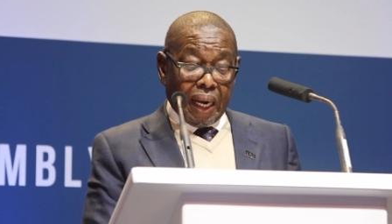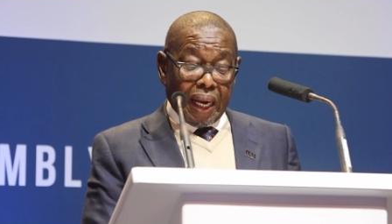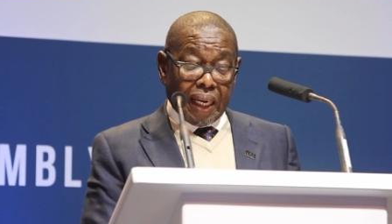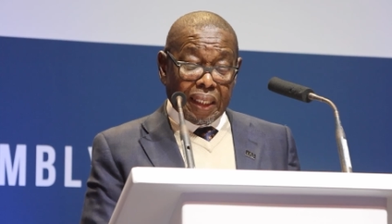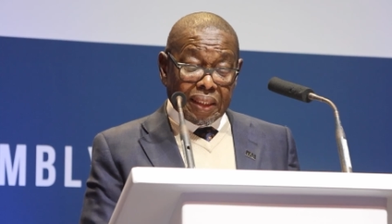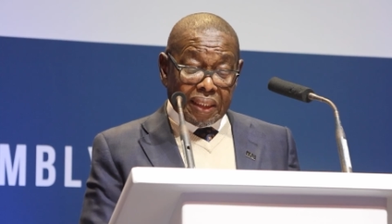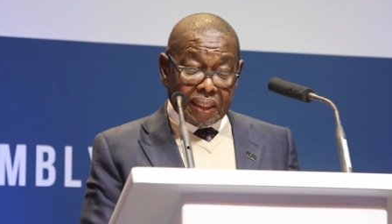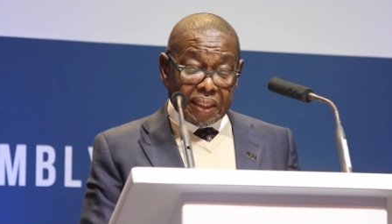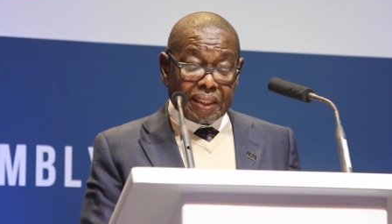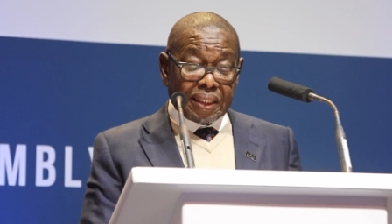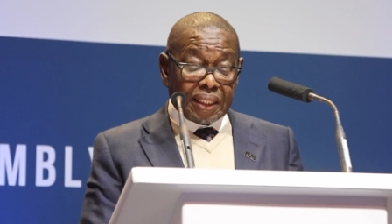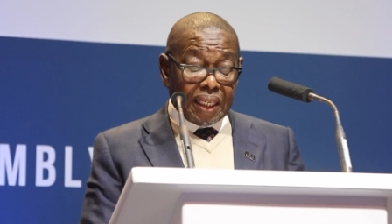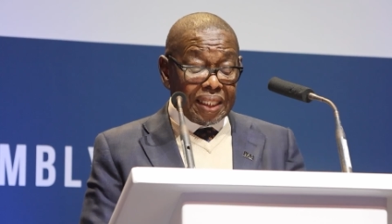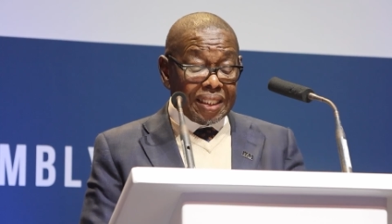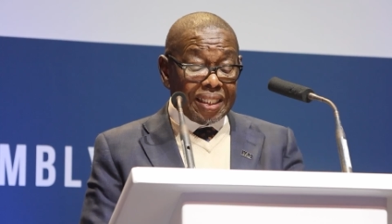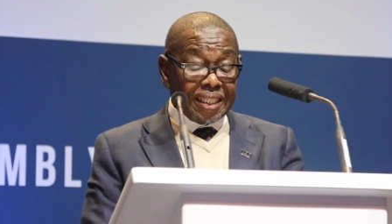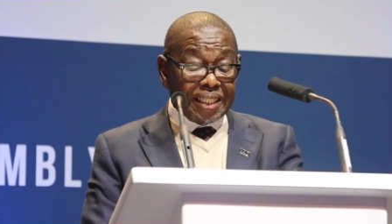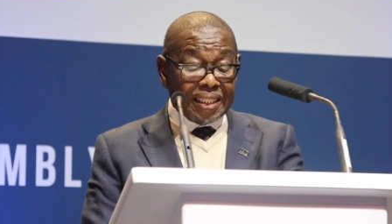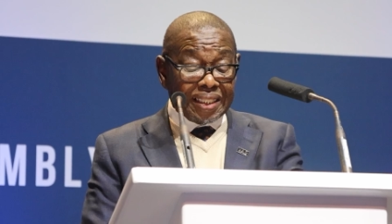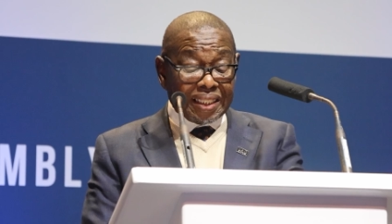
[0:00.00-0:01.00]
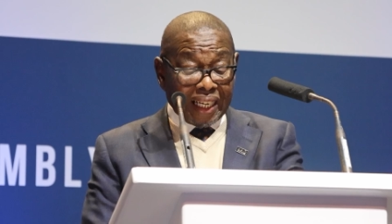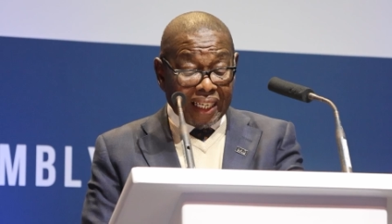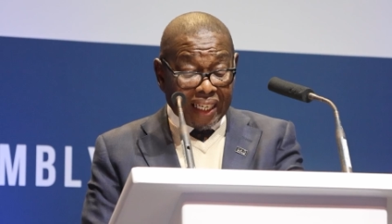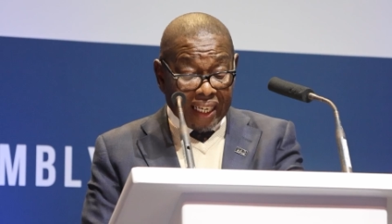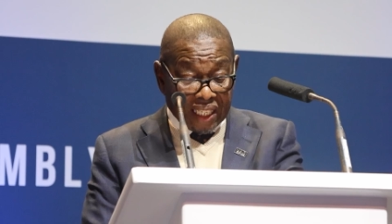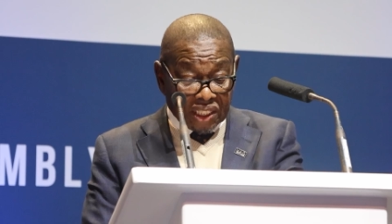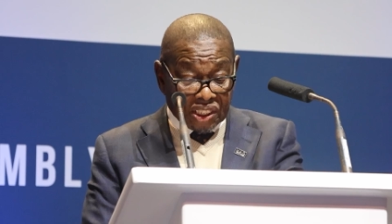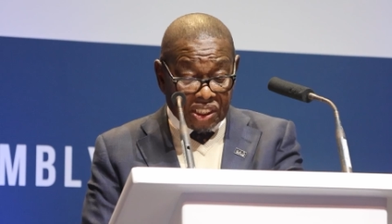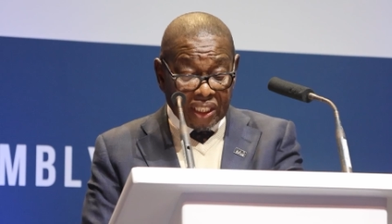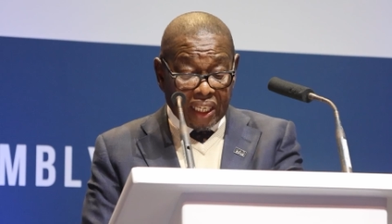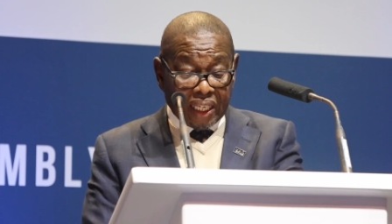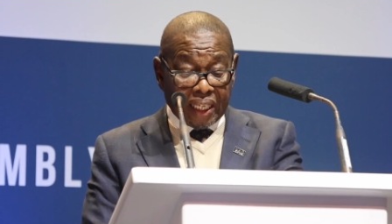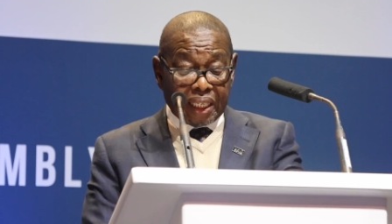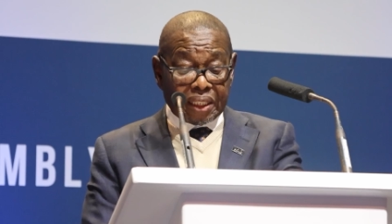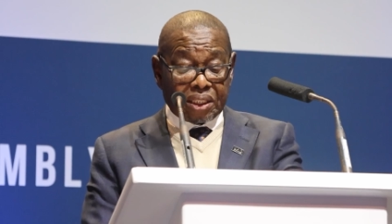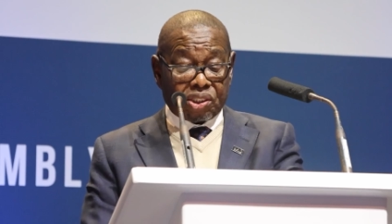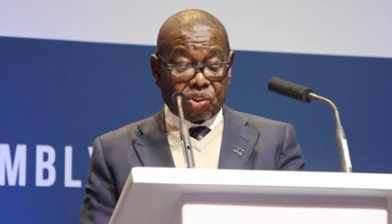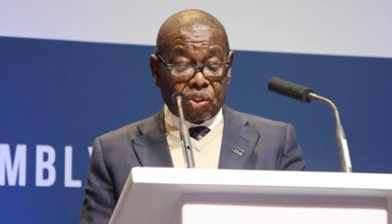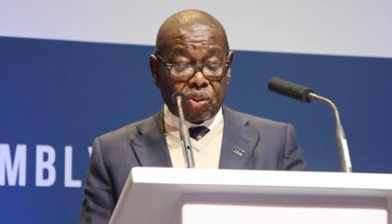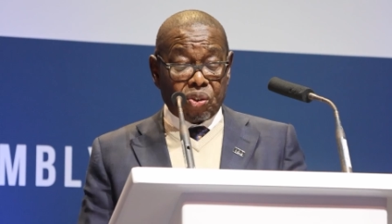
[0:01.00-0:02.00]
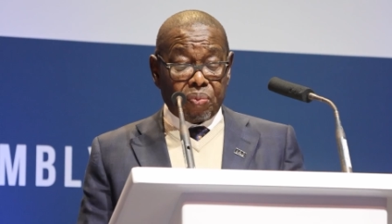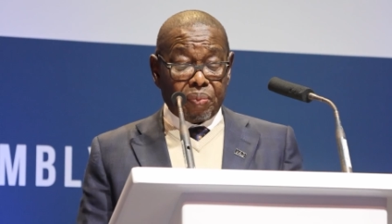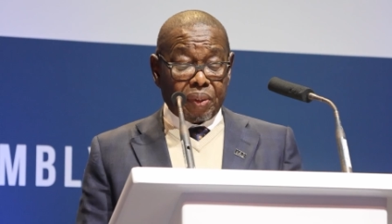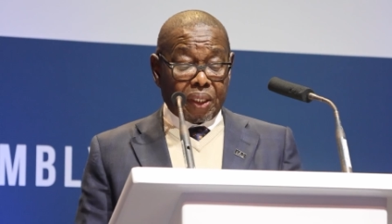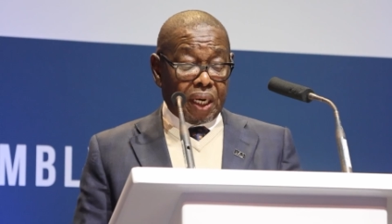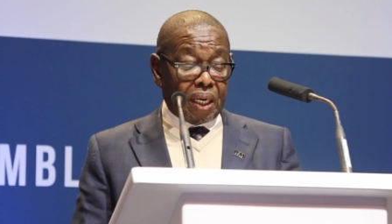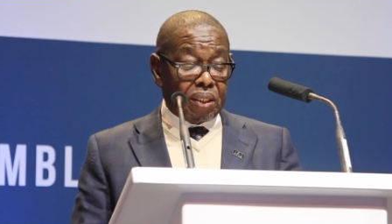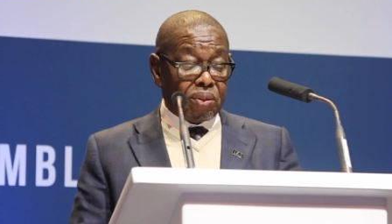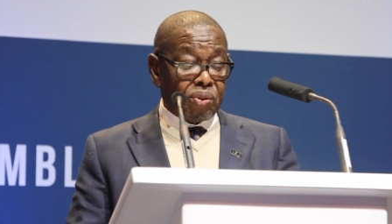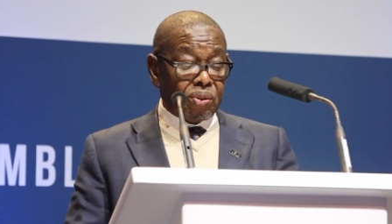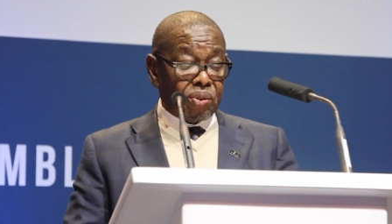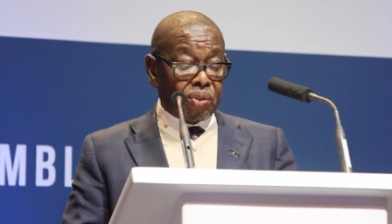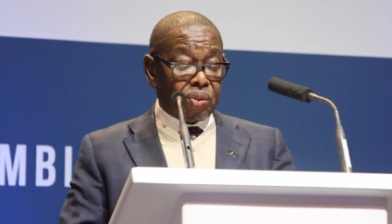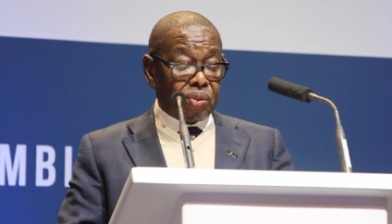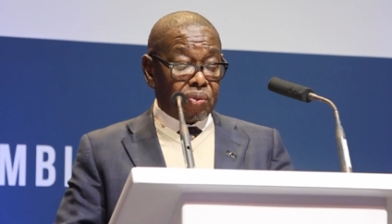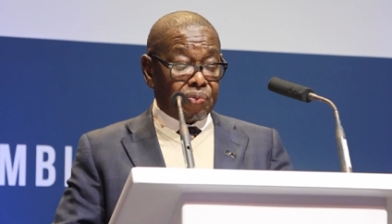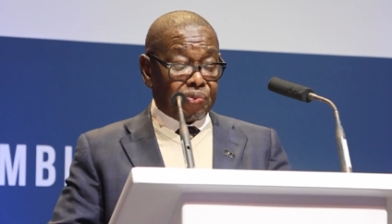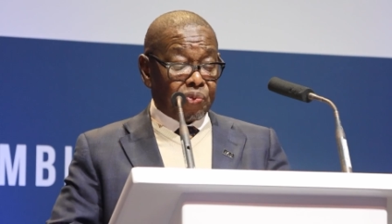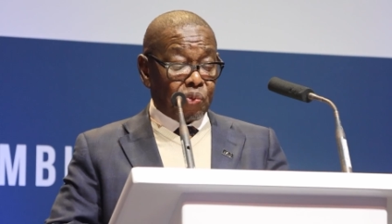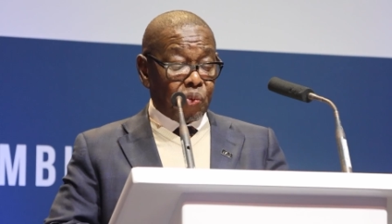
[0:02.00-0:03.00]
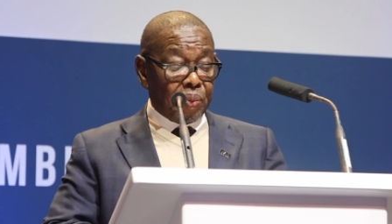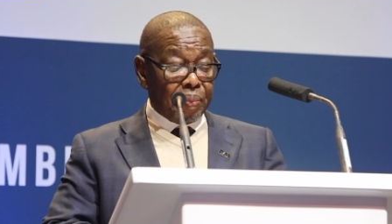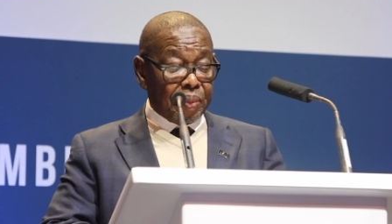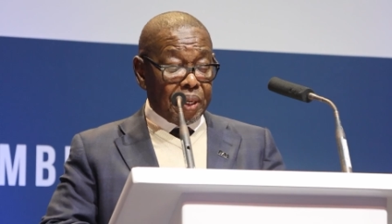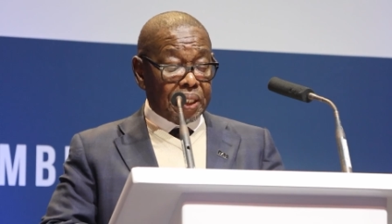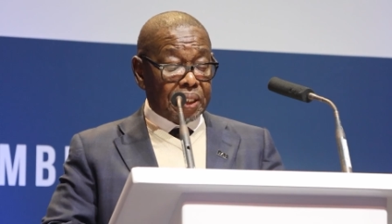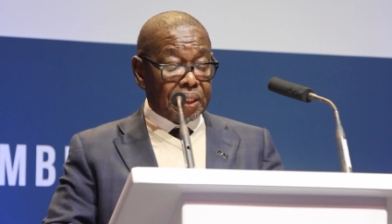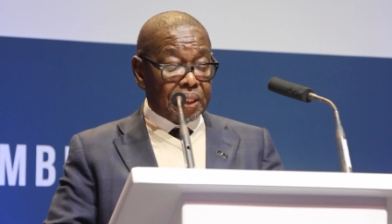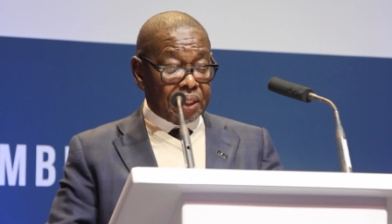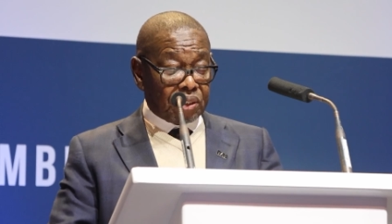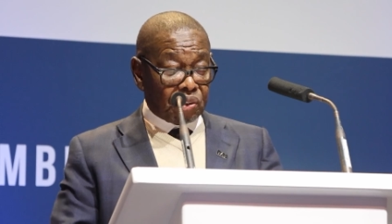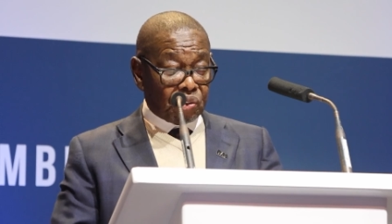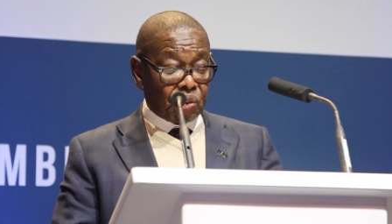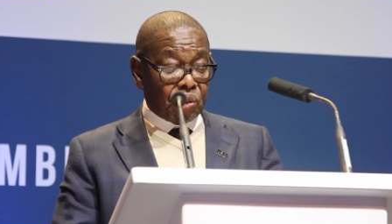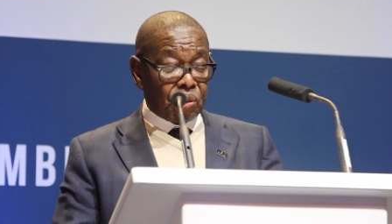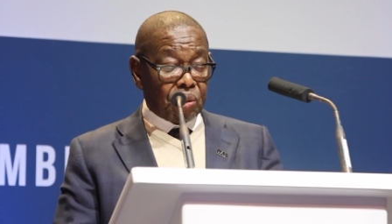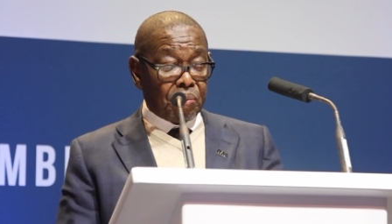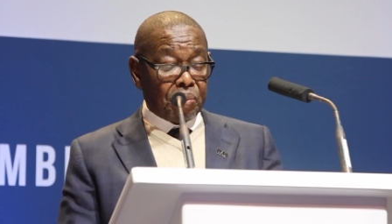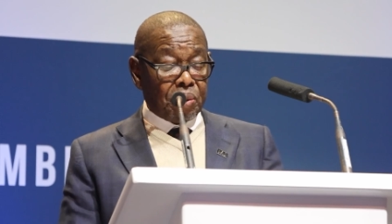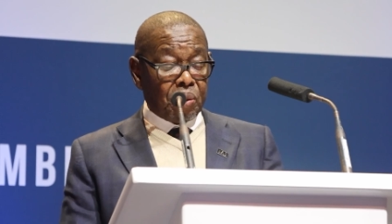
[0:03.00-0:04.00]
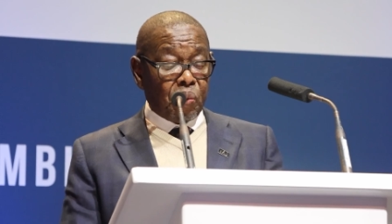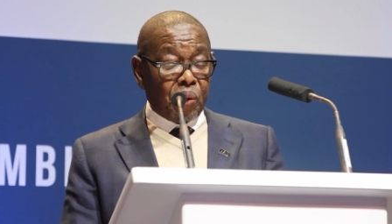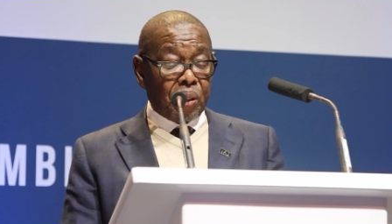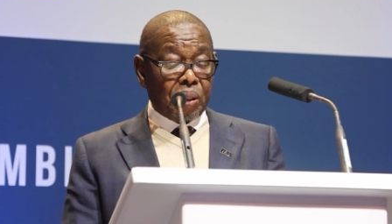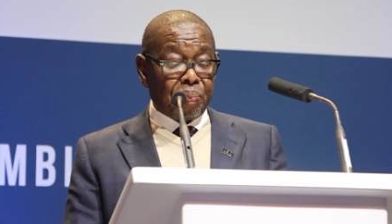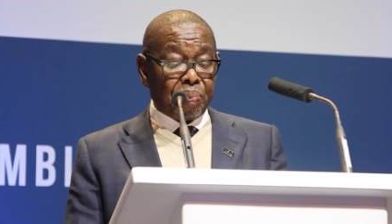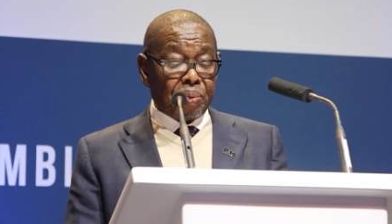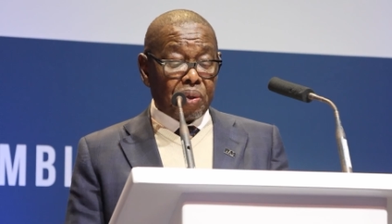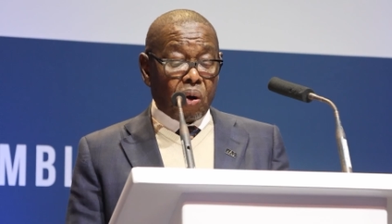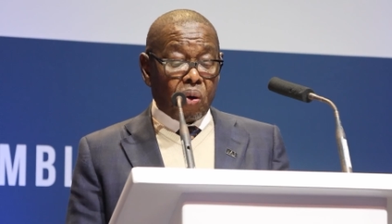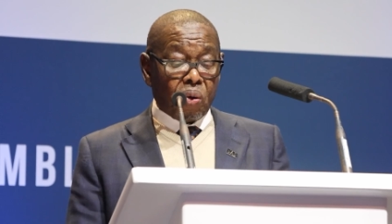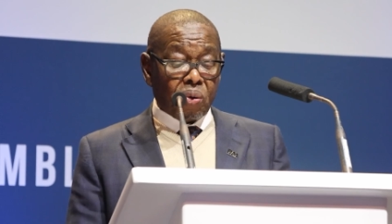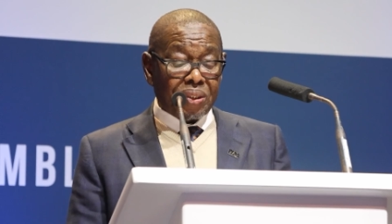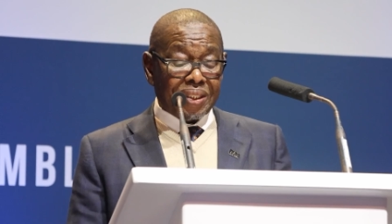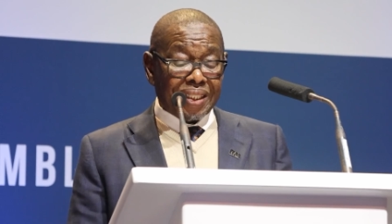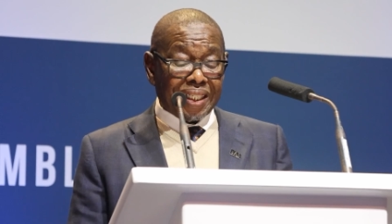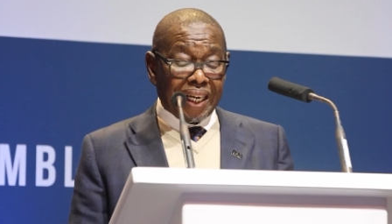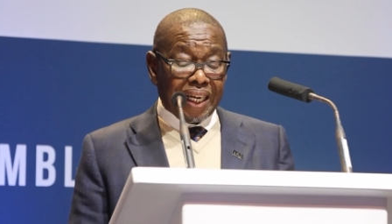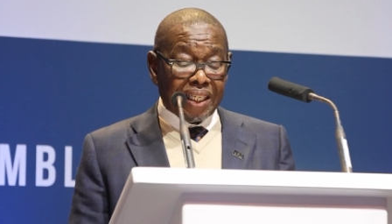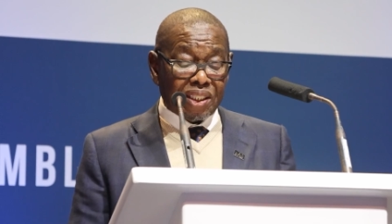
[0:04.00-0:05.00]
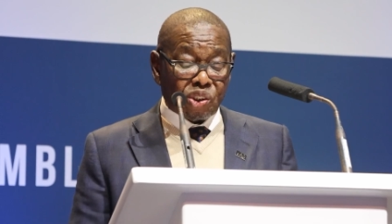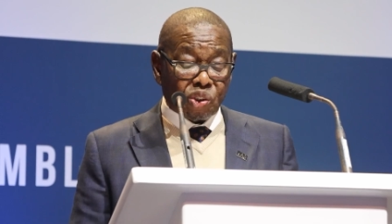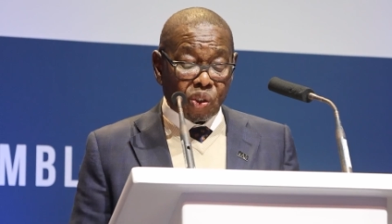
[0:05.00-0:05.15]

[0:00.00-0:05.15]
And this year, the International Astronomical Union of Women in Astronomy will be holding a